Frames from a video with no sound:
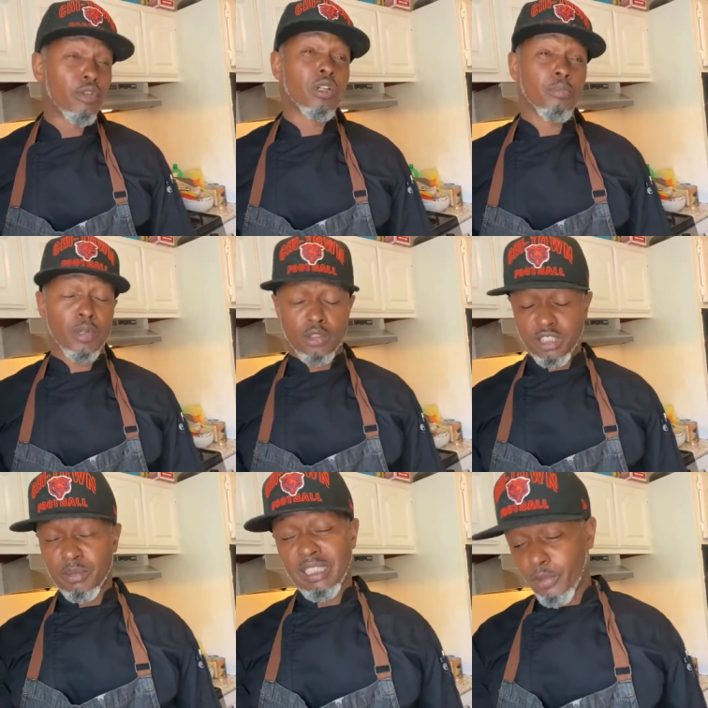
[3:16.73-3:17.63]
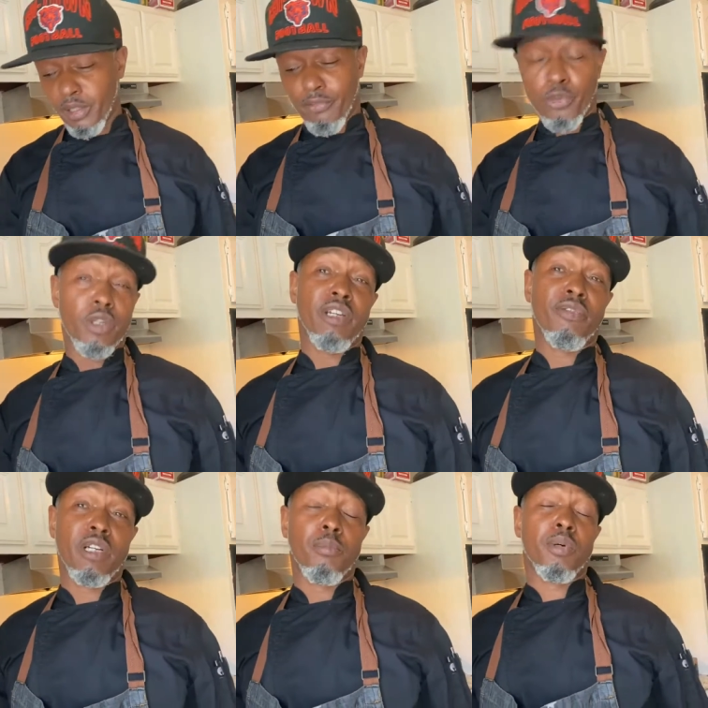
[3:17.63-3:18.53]
components, like three or four
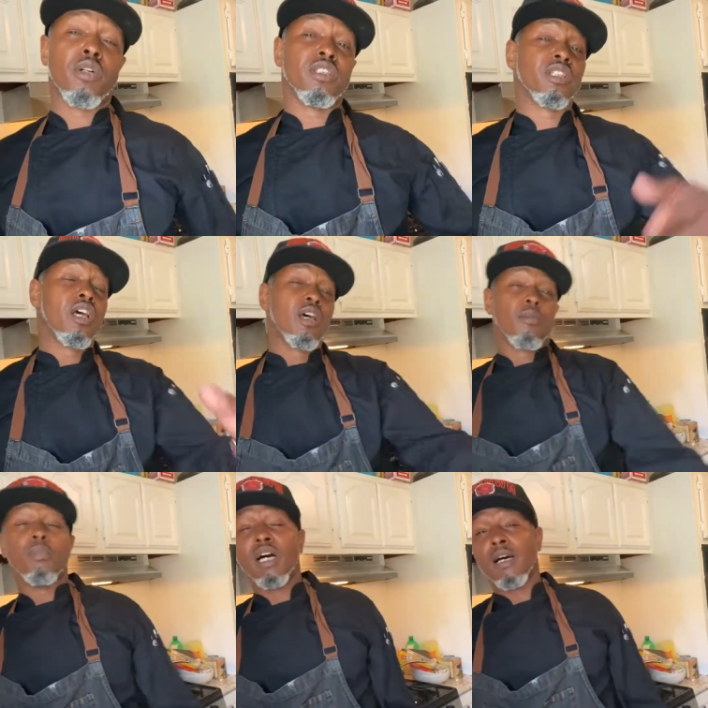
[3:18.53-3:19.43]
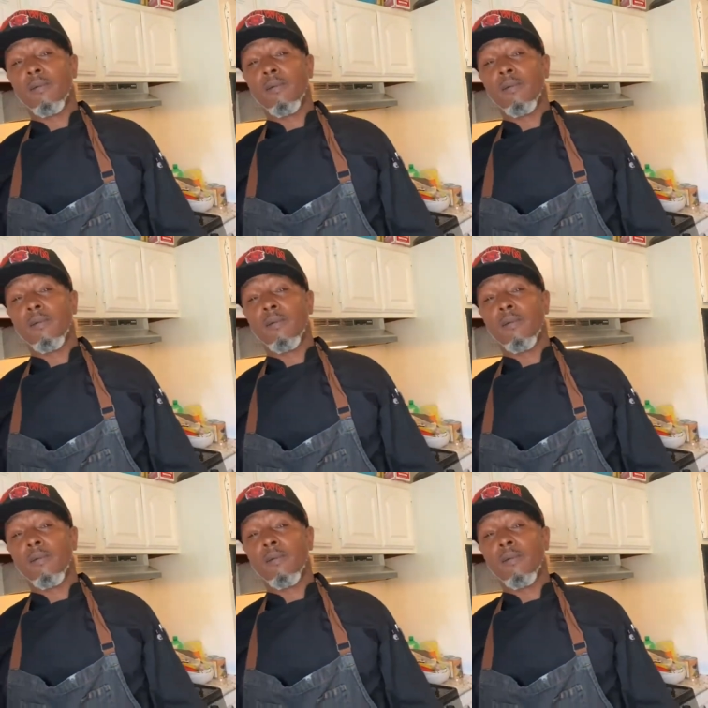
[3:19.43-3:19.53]
different components. But